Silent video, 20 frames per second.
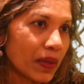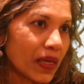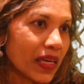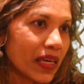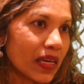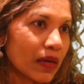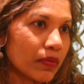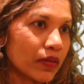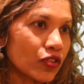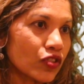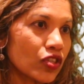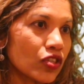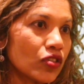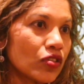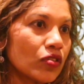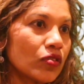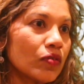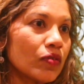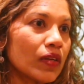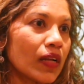being able to
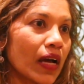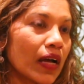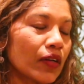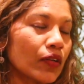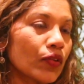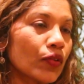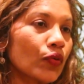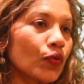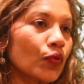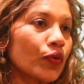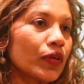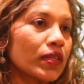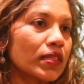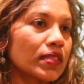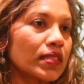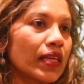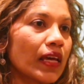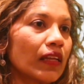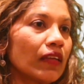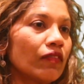do that through the
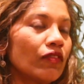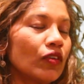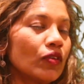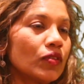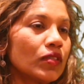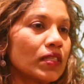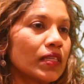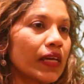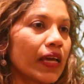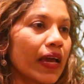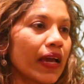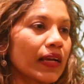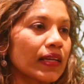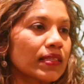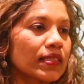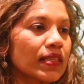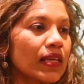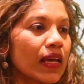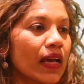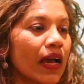SediVue
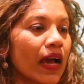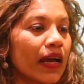Dx.